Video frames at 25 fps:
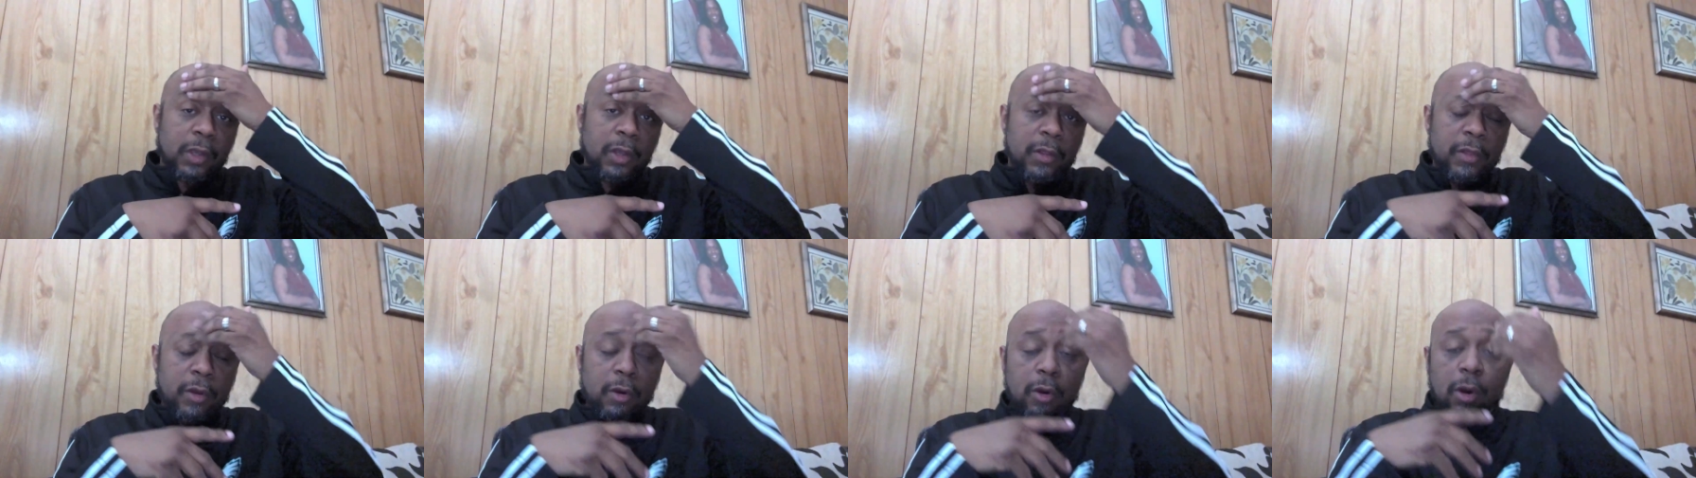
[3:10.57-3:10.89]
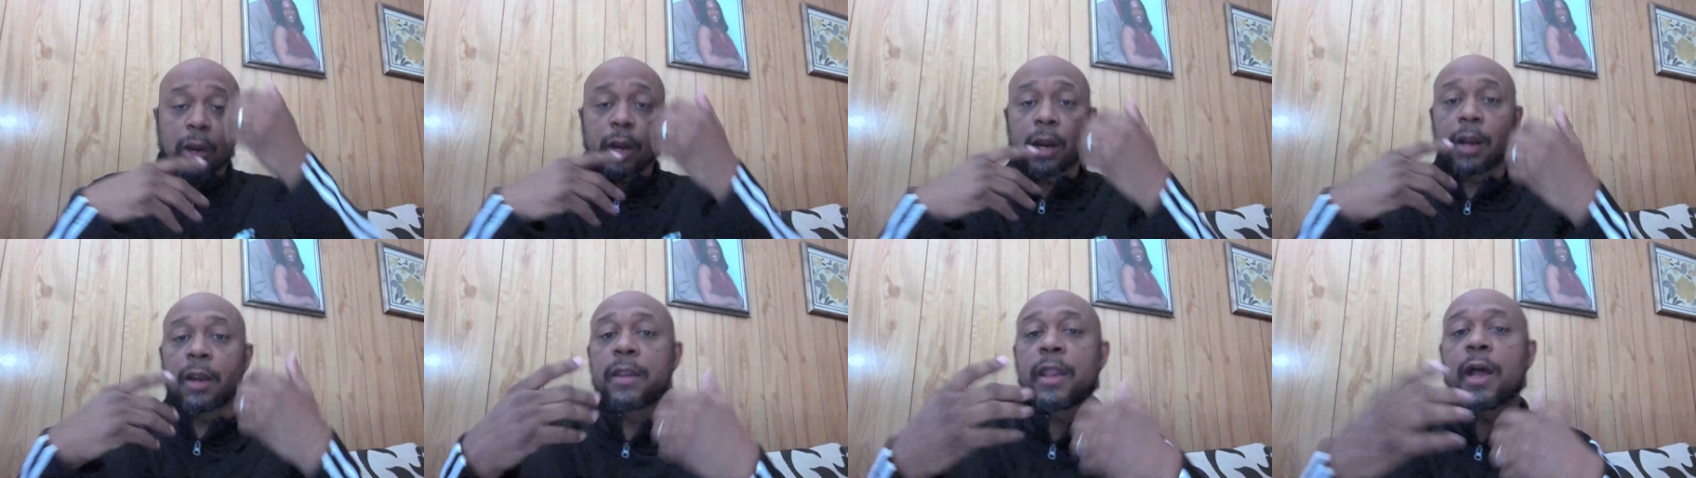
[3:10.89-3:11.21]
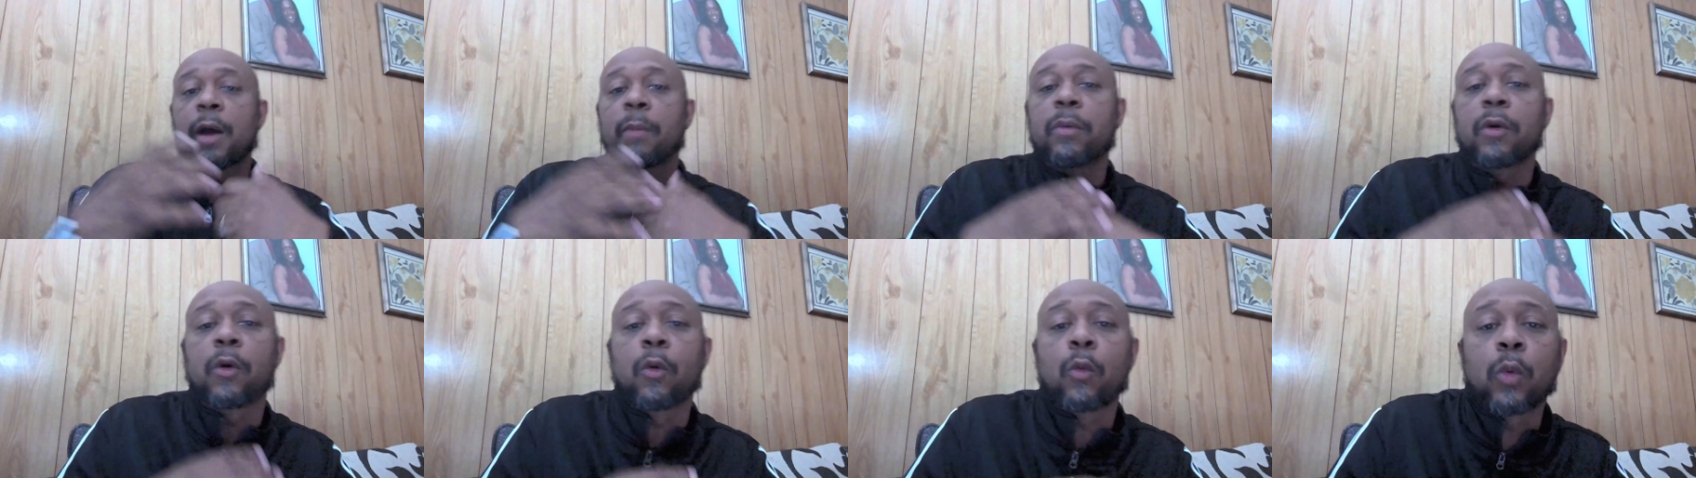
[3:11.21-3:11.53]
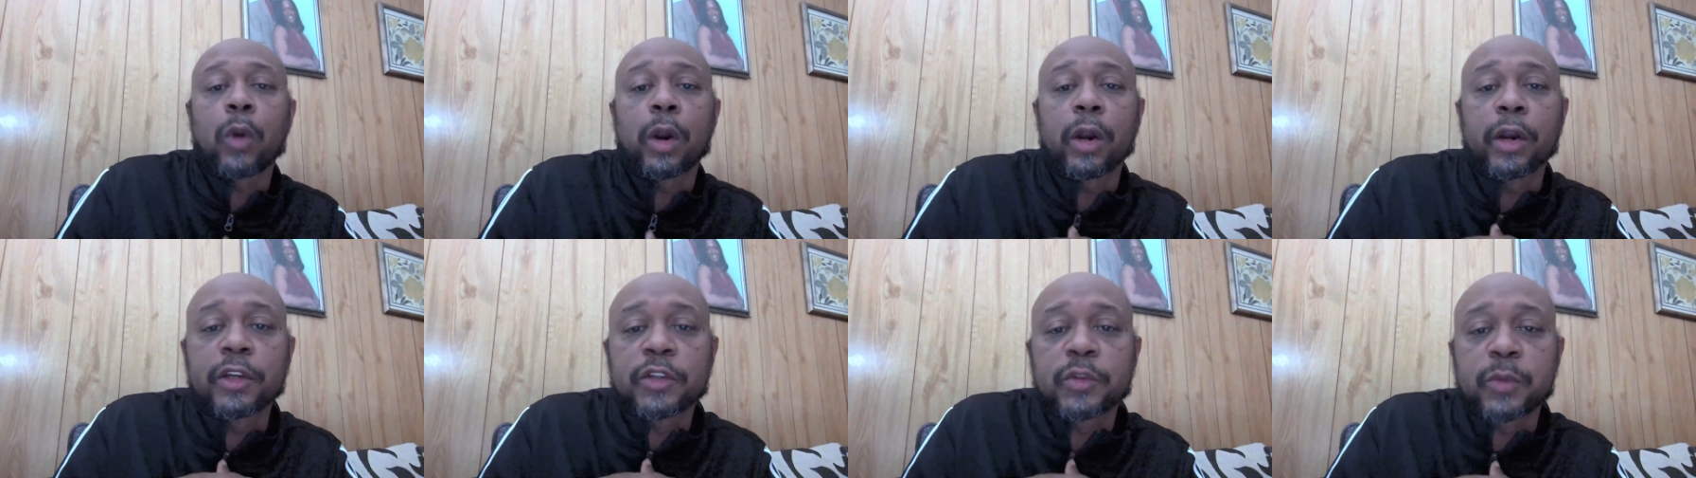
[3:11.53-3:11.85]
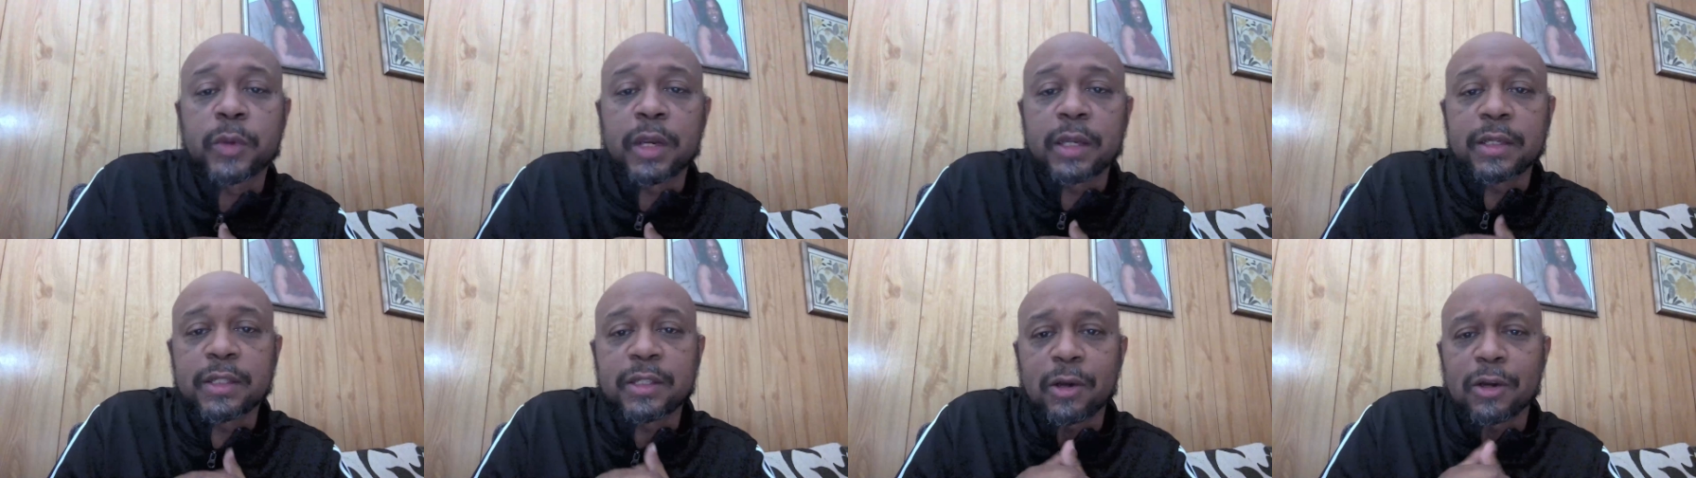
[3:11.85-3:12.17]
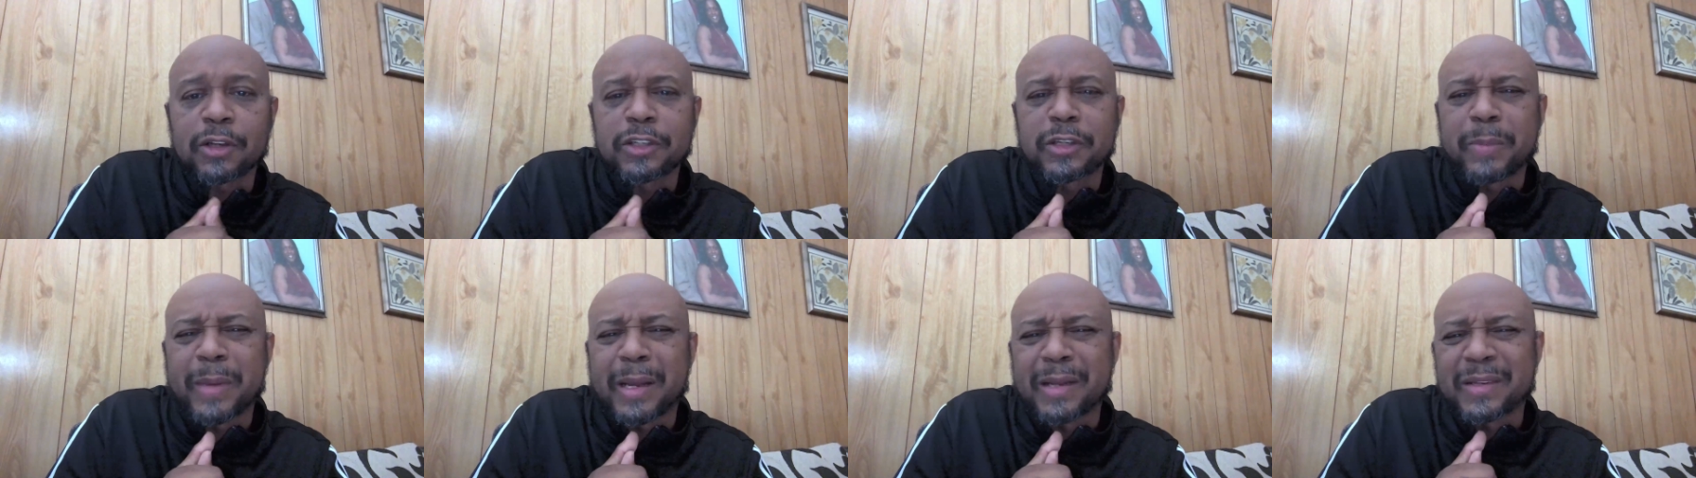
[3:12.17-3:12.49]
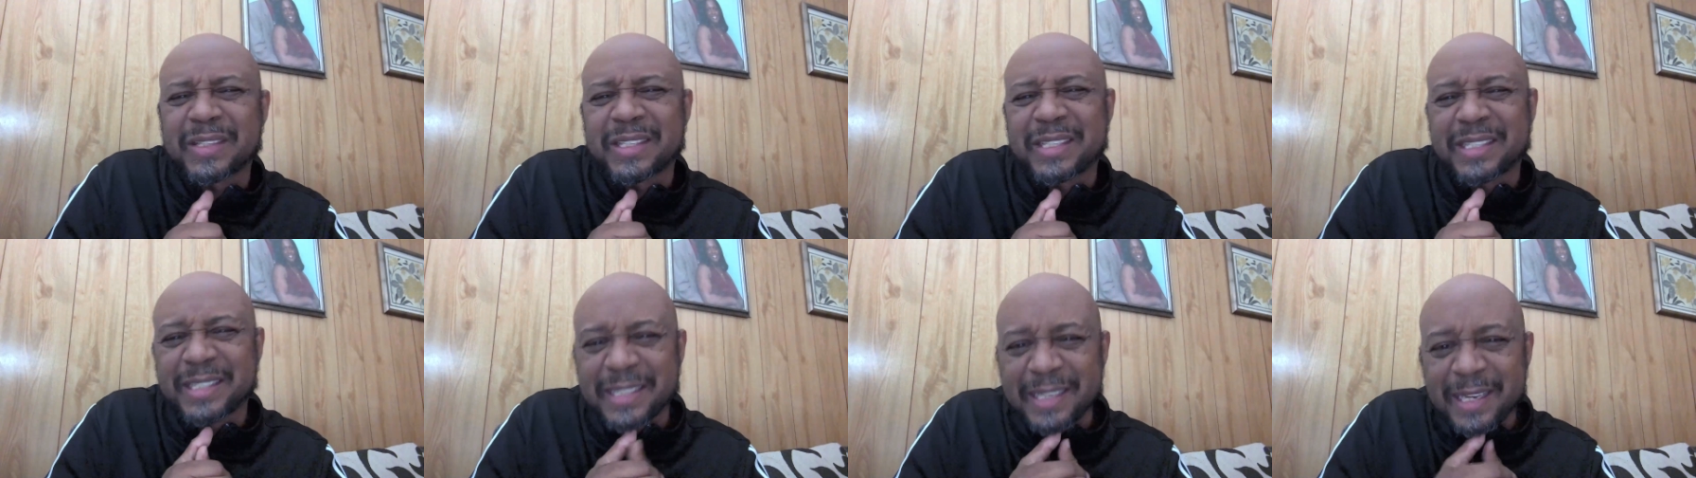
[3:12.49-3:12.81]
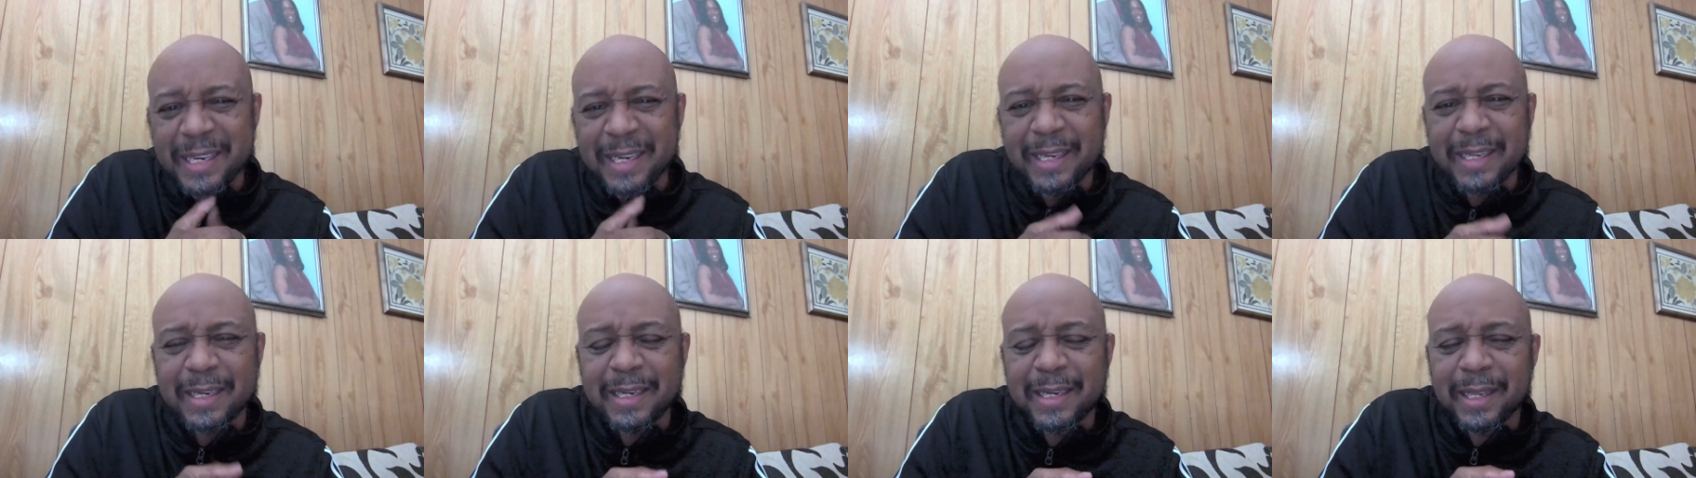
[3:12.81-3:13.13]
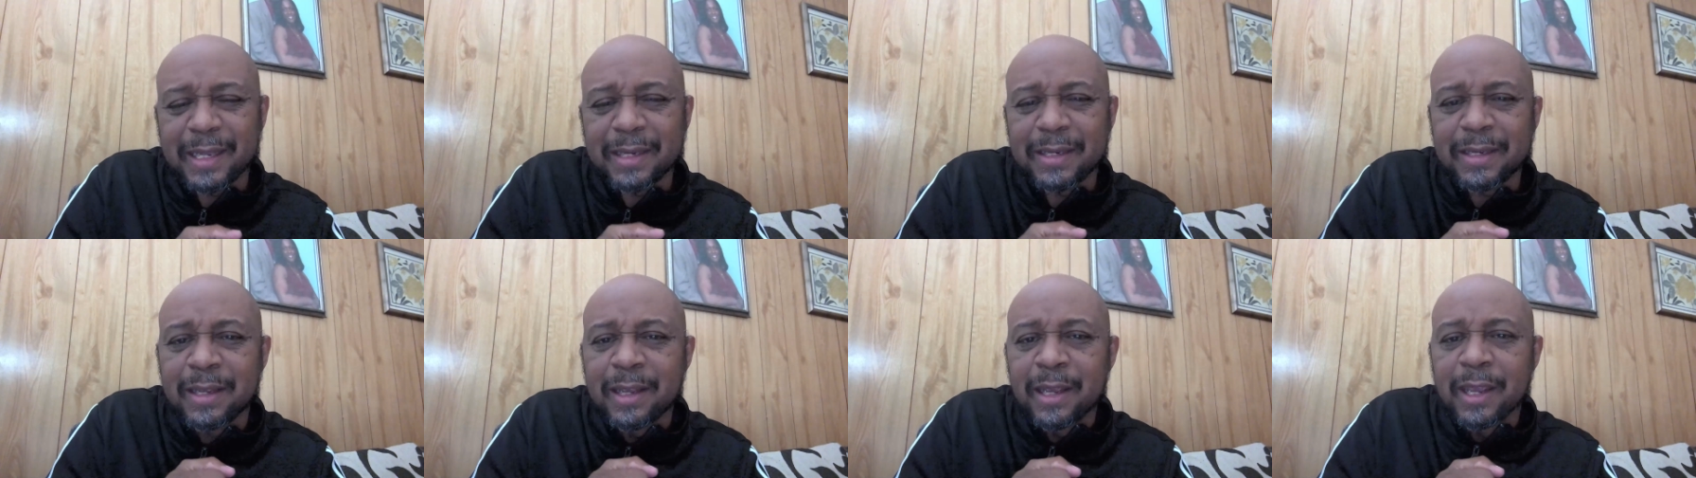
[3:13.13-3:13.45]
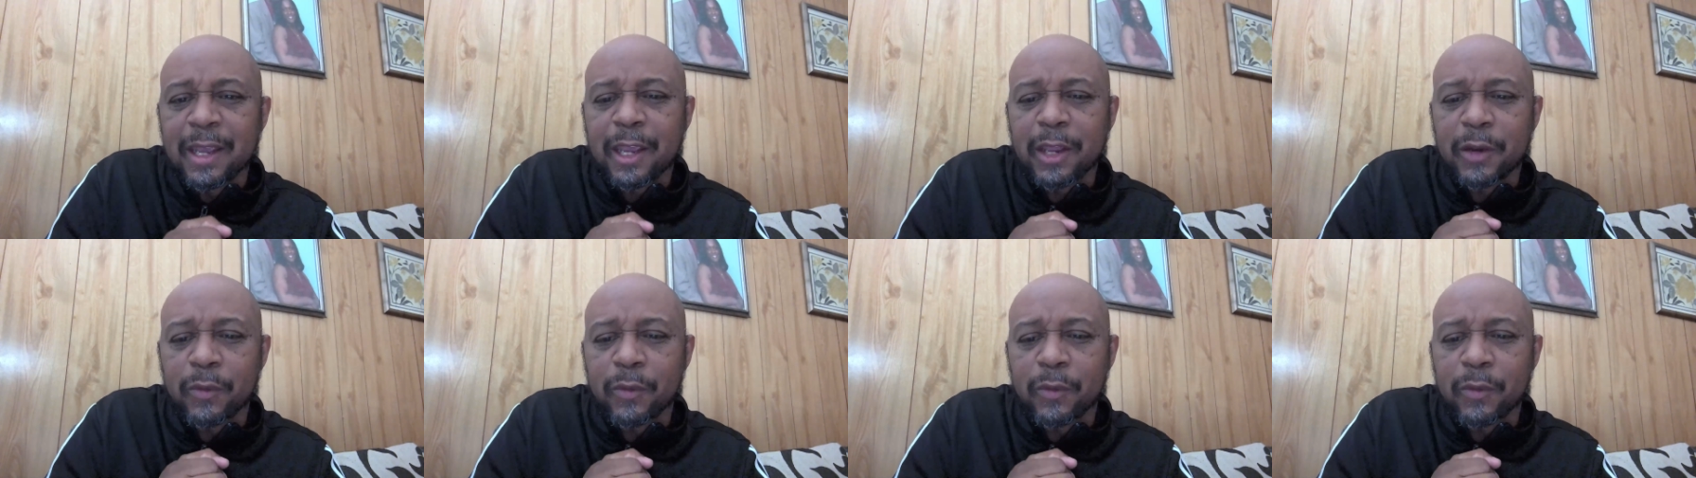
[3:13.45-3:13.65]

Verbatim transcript: there are a number of words when it talks about sin and,